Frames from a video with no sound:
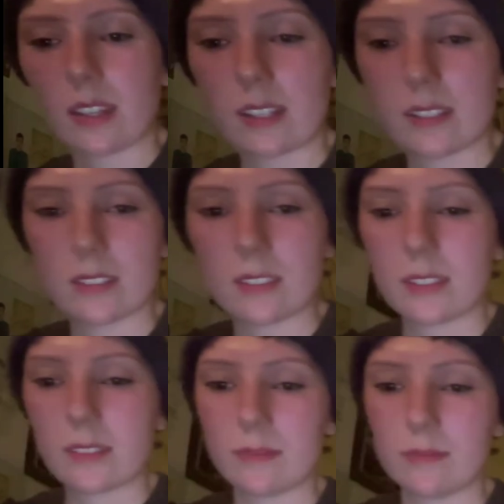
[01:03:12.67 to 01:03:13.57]
and
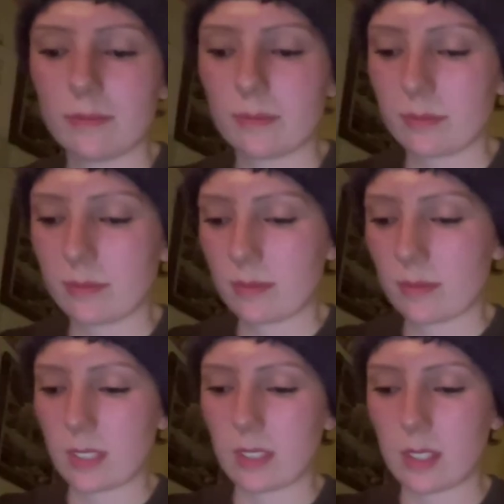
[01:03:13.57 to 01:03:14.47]

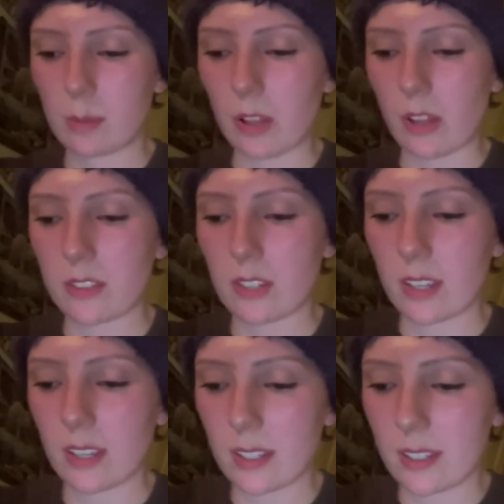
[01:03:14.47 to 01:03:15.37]
splotchy.